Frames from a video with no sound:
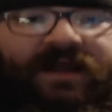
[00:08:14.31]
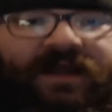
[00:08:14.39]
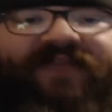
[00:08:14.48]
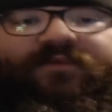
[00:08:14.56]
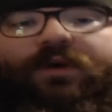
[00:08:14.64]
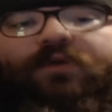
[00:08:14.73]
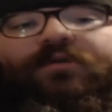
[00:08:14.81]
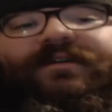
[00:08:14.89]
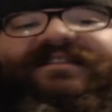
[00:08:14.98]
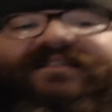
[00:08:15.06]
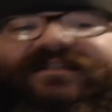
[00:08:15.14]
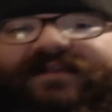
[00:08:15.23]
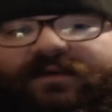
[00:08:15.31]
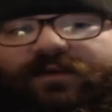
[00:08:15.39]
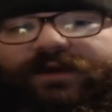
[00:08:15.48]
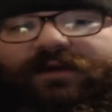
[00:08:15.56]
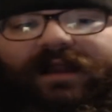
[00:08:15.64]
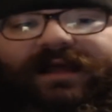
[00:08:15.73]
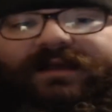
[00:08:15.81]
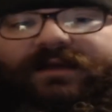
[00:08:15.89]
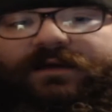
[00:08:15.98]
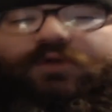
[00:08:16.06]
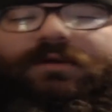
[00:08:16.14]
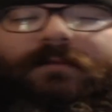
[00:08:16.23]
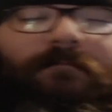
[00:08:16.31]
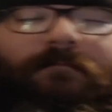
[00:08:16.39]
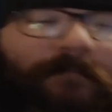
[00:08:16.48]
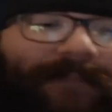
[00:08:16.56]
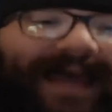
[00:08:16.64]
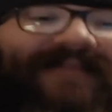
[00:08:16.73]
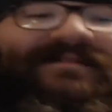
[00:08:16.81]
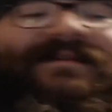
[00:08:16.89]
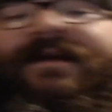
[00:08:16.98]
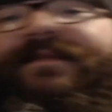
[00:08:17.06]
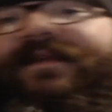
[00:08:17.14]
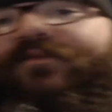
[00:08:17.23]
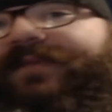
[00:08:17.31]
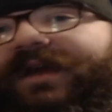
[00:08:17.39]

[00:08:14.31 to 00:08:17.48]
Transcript: If one owner isn't selling what you like, you can bet there will be